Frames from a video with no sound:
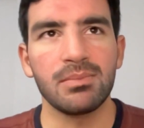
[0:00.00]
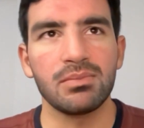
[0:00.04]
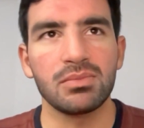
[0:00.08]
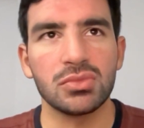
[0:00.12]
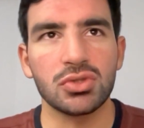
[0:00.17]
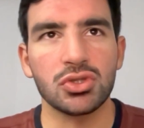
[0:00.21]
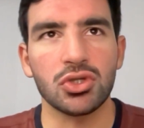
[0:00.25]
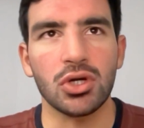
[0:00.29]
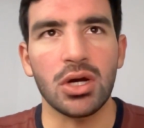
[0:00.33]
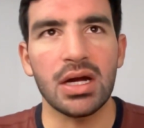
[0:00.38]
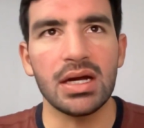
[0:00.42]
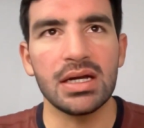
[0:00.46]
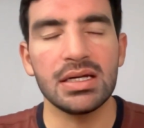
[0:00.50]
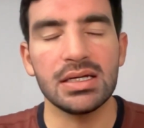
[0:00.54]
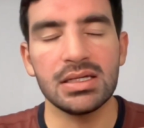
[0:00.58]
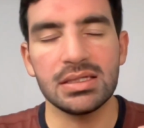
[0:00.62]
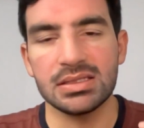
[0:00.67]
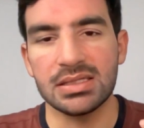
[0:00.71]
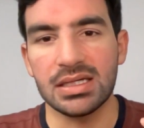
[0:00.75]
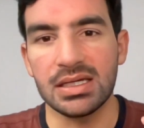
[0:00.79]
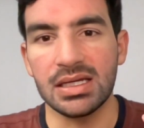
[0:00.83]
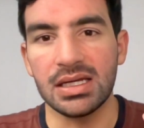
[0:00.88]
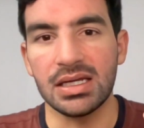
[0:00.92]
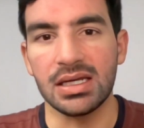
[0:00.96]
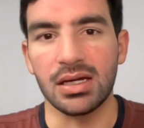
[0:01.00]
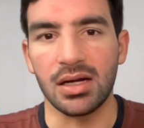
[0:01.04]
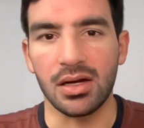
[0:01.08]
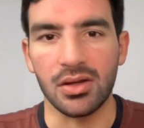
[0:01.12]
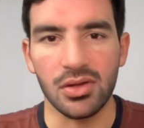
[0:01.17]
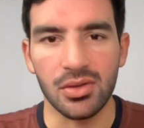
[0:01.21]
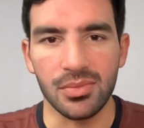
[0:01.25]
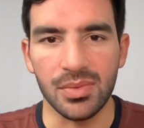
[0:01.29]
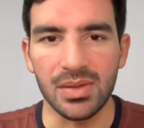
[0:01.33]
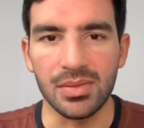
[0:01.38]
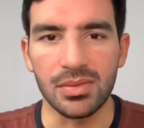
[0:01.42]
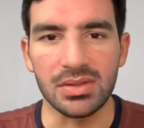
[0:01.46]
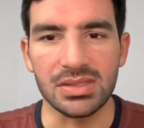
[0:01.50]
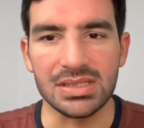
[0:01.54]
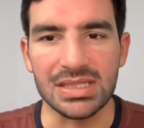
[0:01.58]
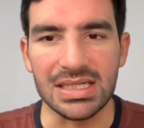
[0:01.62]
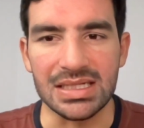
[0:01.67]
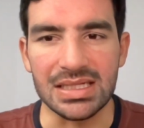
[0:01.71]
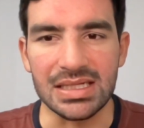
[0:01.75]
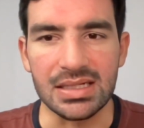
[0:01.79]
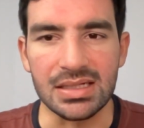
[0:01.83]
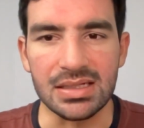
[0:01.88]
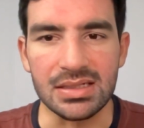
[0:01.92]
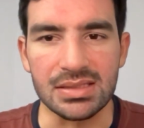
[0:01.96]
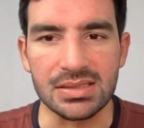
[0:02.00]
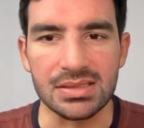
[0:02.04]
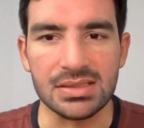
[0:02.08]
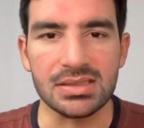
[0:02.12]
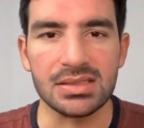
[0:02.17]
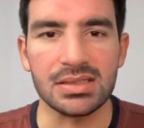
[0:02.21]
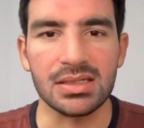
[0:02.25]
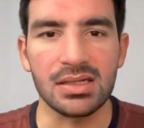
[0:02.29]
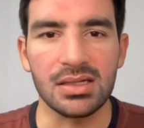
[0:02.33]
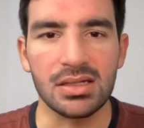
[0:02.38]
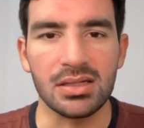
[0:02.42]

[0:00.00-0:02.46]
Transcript: try taking other people's ideas,